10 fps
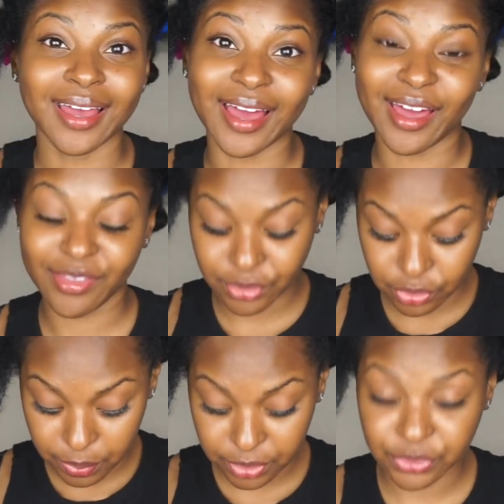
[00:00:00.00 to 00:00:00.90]
After
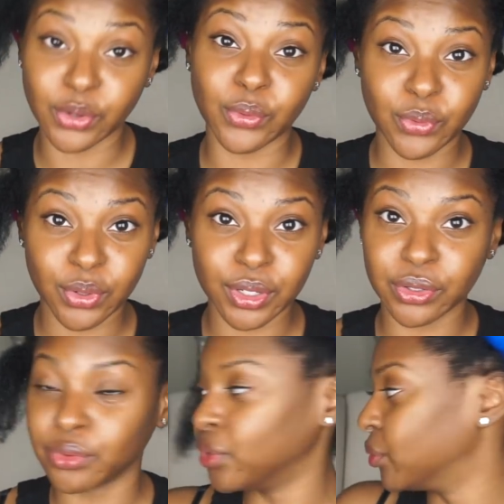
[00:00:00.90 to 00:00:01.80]
you put the
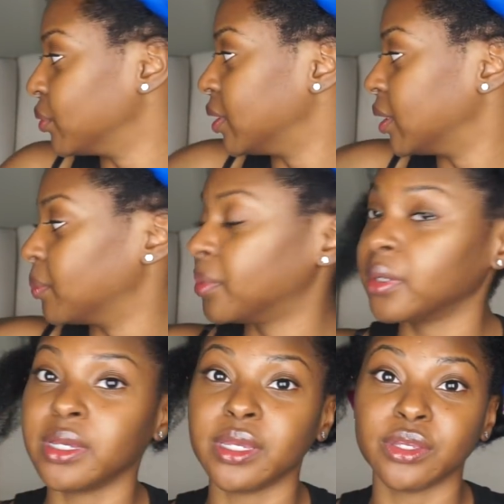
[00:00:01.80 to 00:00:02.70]
oil, you will then
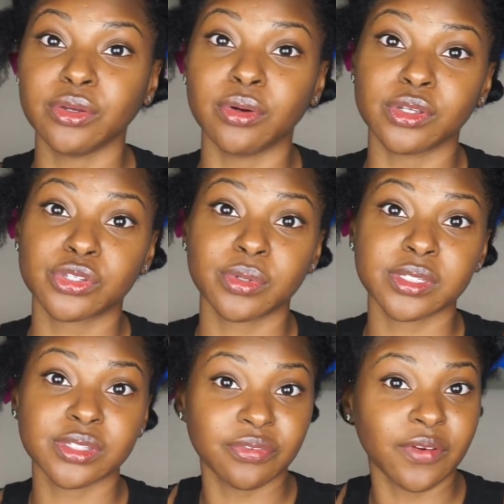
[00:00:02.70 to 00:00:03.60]
put in your
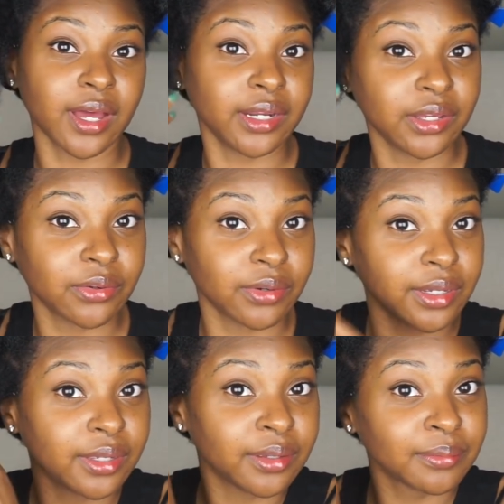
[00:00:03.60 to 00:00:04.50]
twist defining
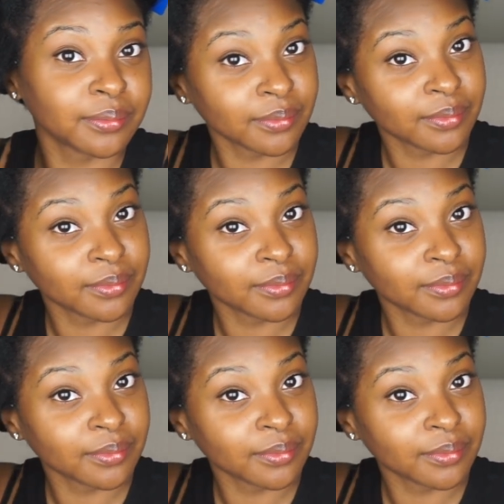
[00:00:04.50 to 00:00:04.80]
cream.